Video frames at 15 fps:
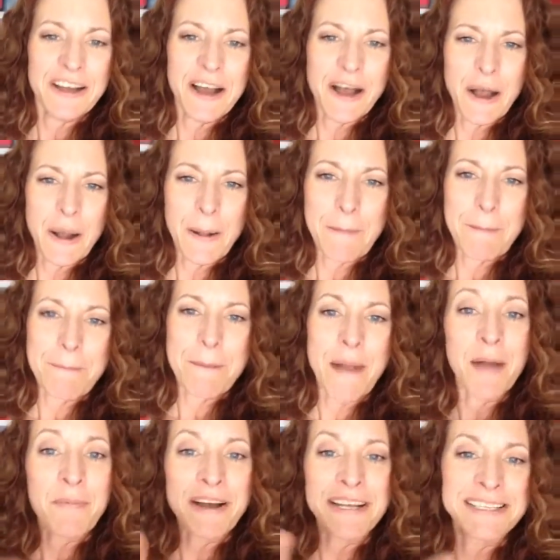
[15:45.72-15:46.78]

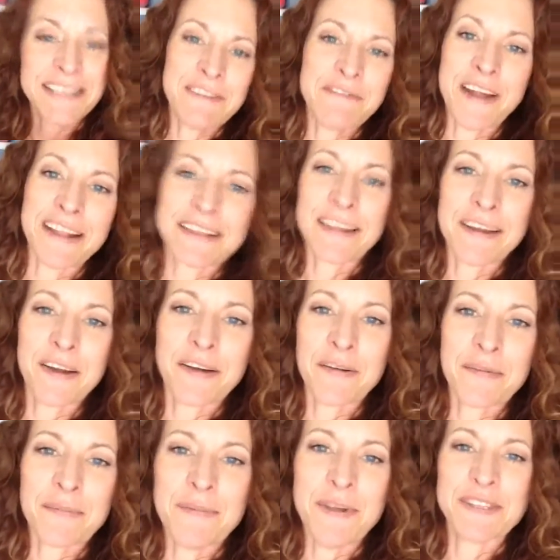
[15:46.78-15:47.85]
I was in a Faith
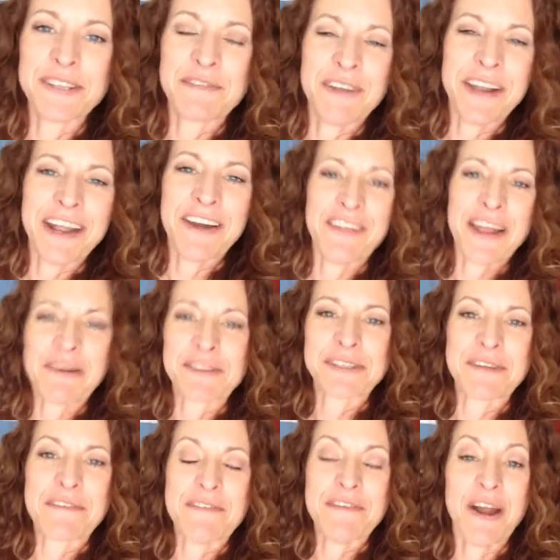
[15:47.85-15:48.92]
Hill music video. That was
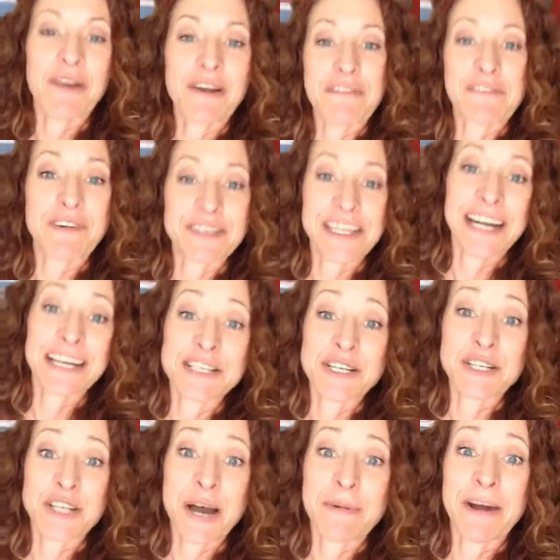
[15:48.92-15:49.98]
the very first
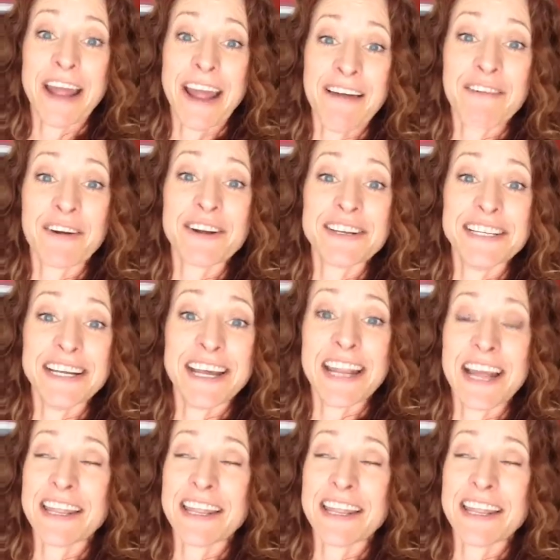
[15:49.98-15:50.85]
acting job I ever did.